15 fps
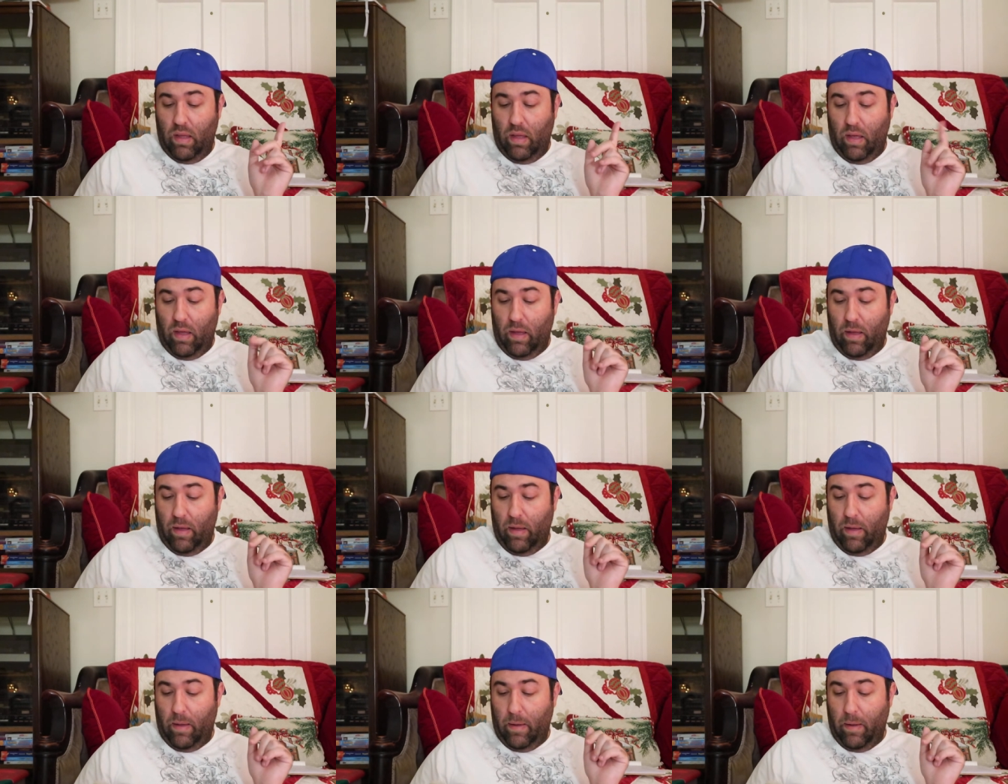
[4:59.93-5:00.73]

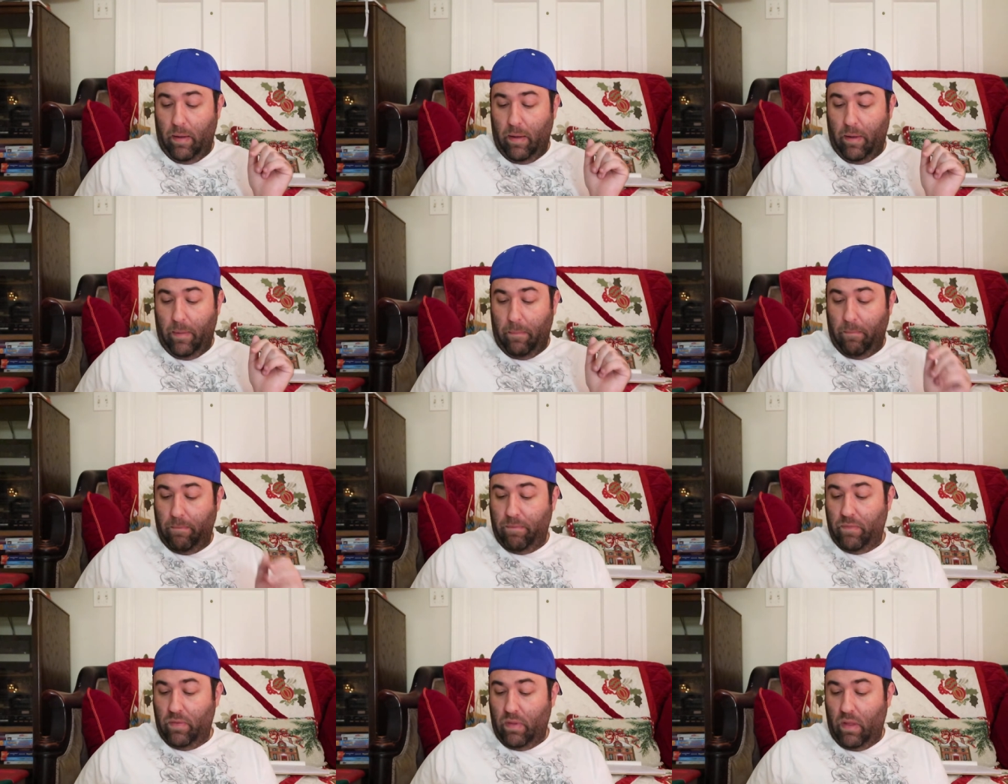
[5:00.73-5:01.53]
Um,
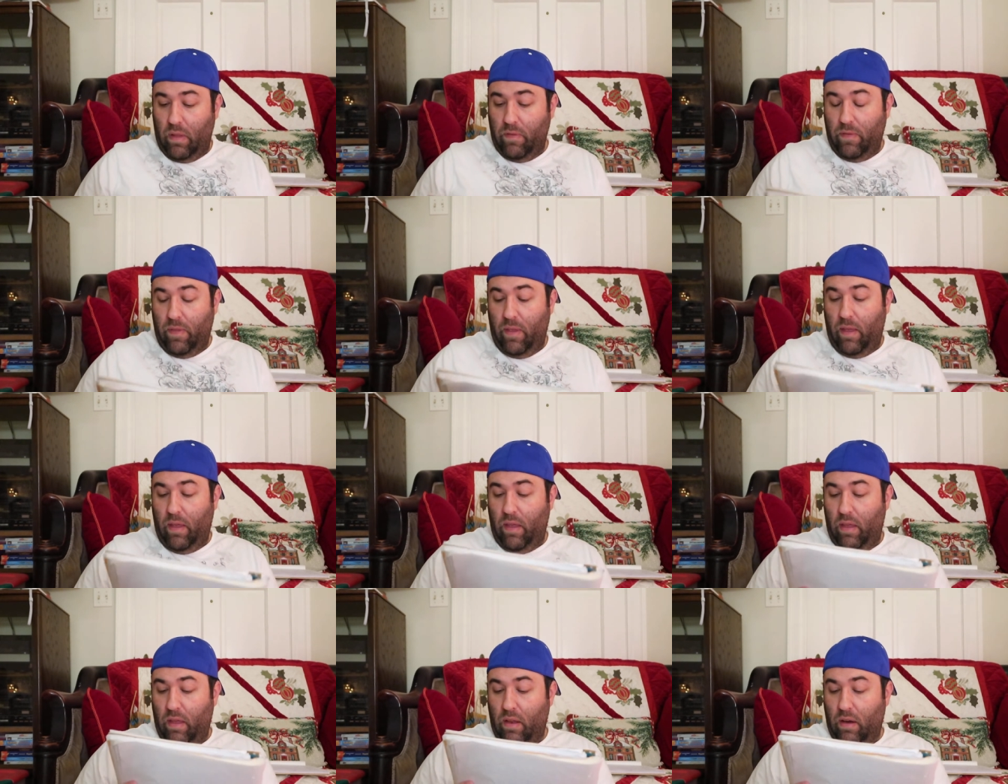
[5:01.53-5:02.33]

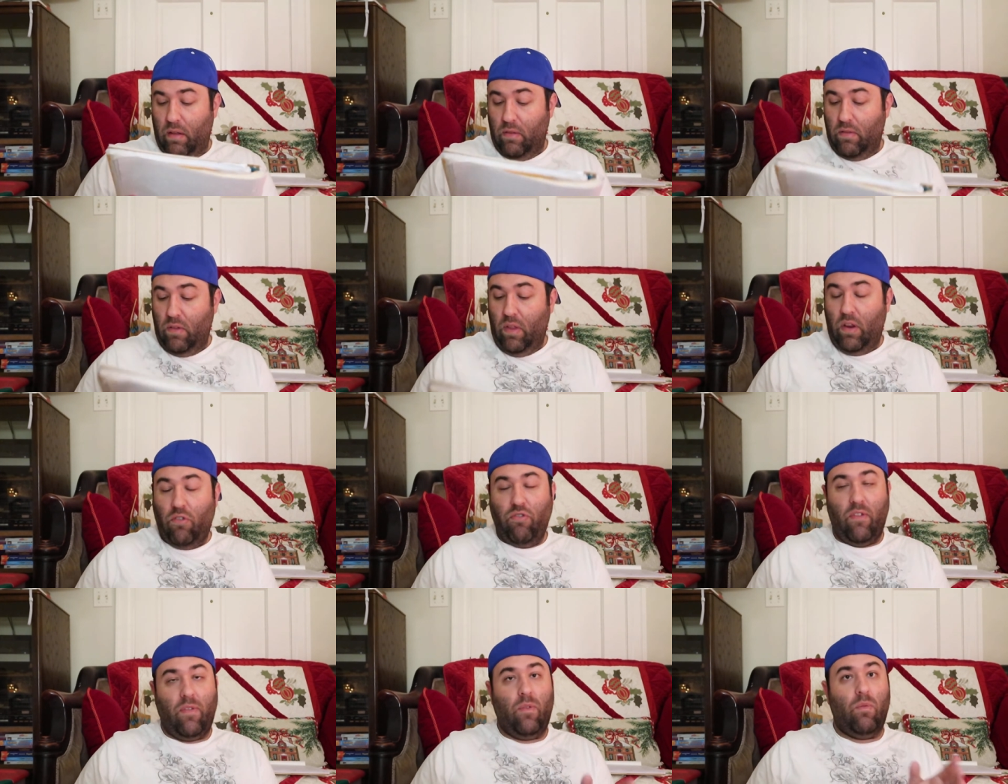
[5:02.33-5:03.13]
then, you know,
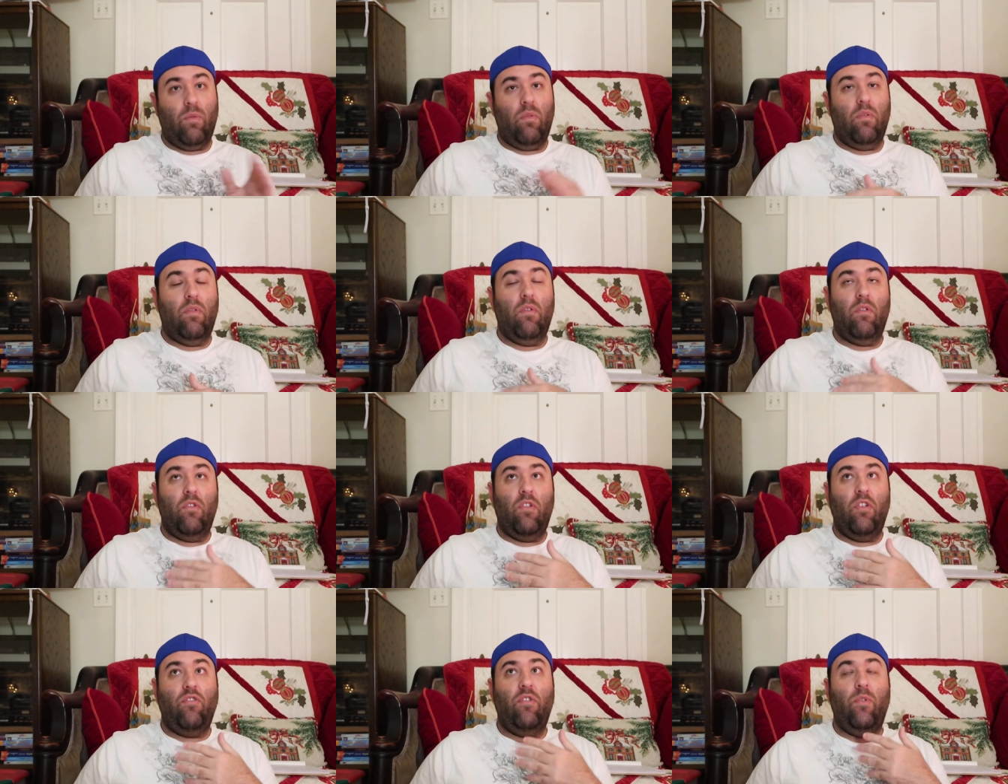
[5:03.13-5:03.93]
just
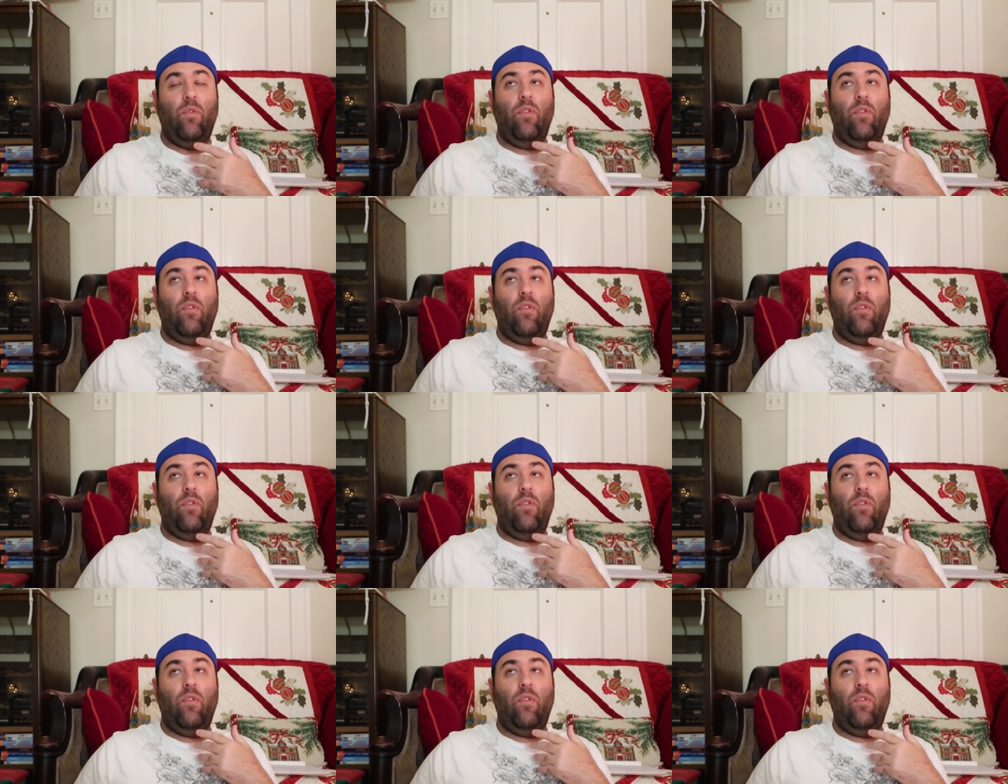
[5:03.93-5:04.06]
because she